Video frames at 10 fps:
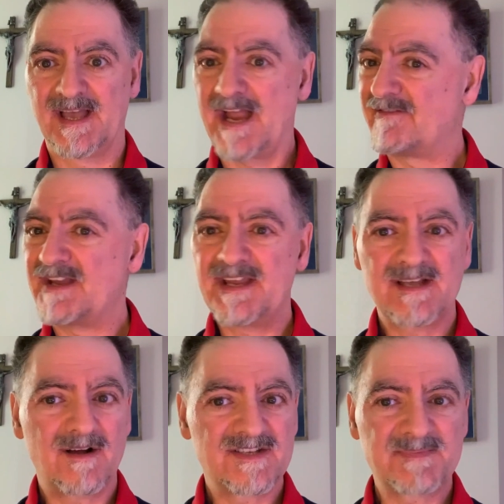
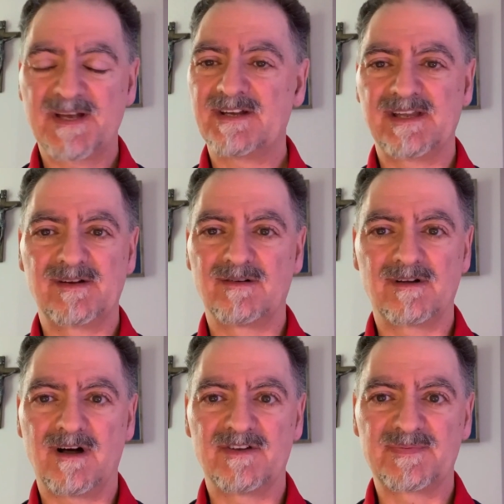Every
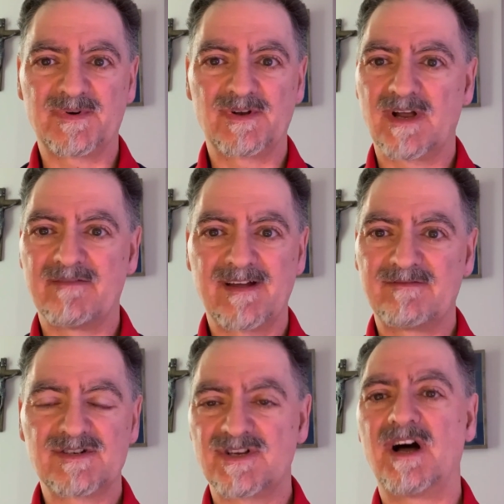entrepreneur I've
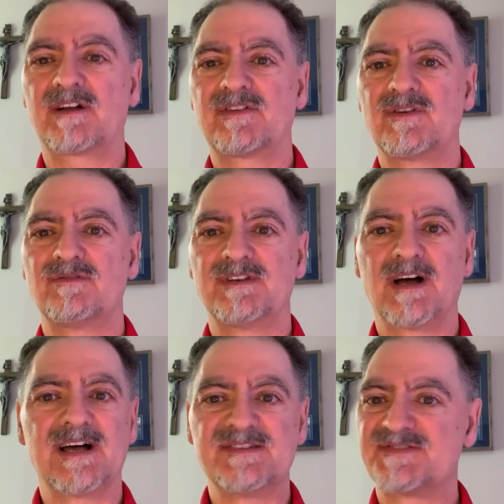ever talked to
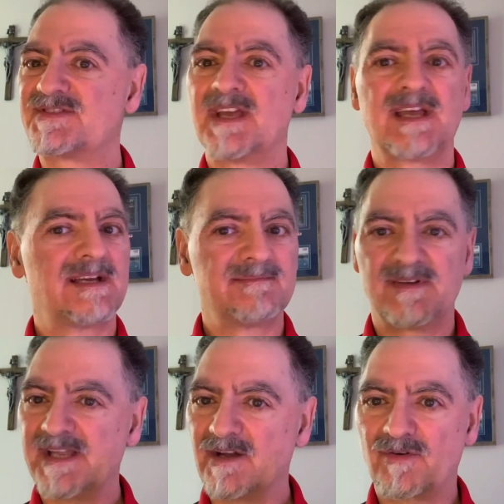does
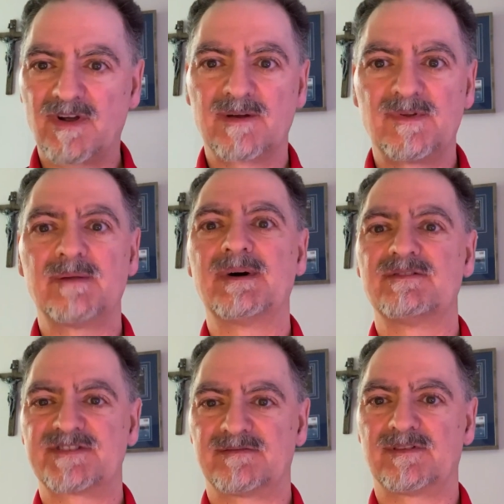incredible
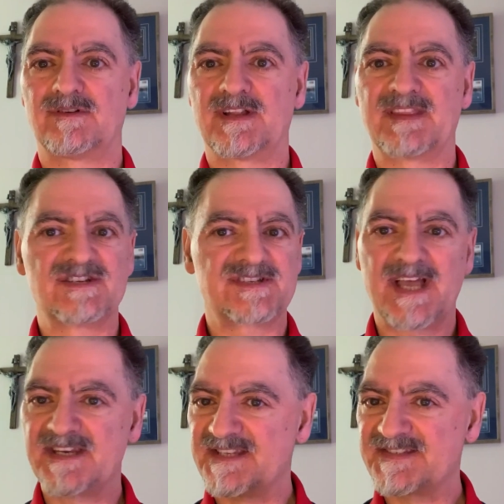amounts of learning. They just
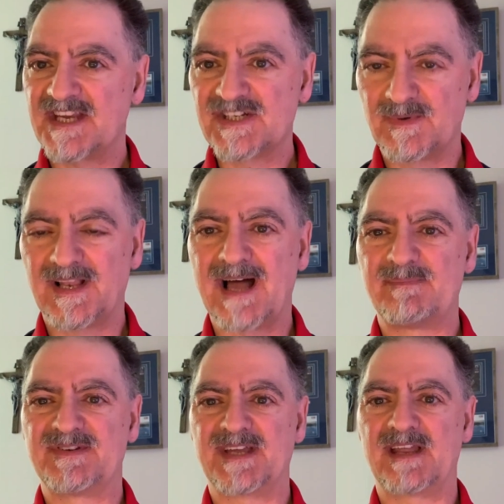had an insatiable
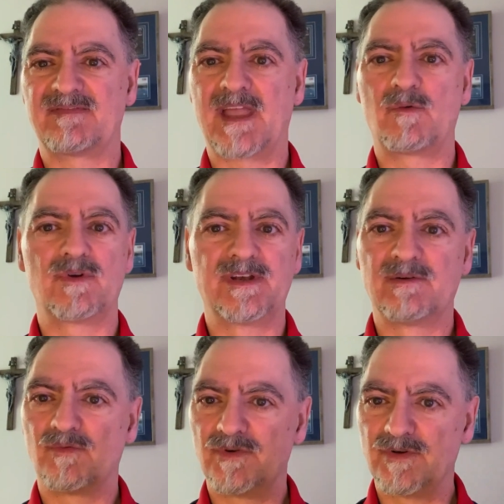appetite. They
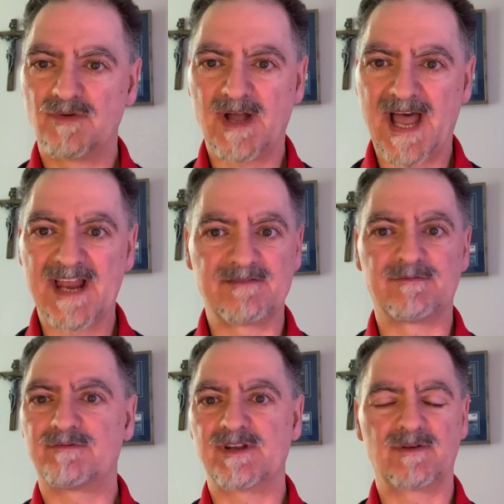would do
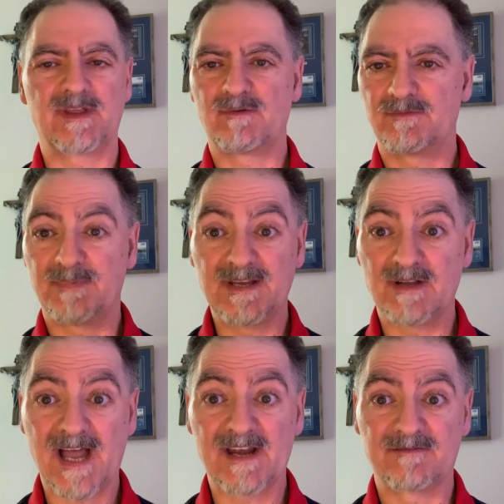they would
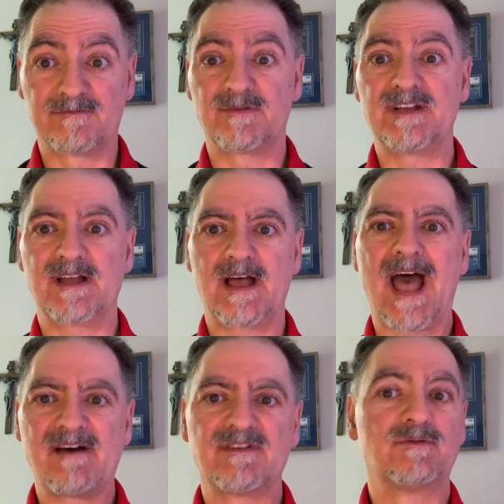be
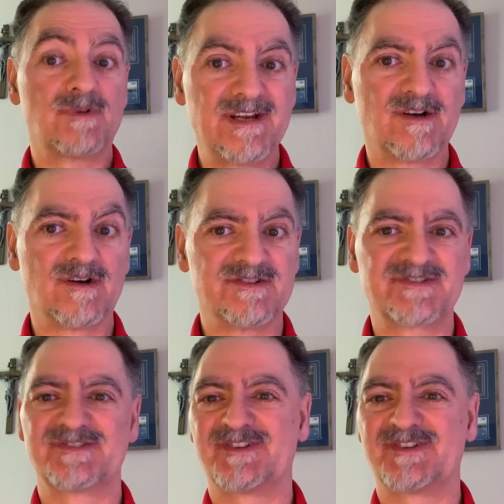avid readers.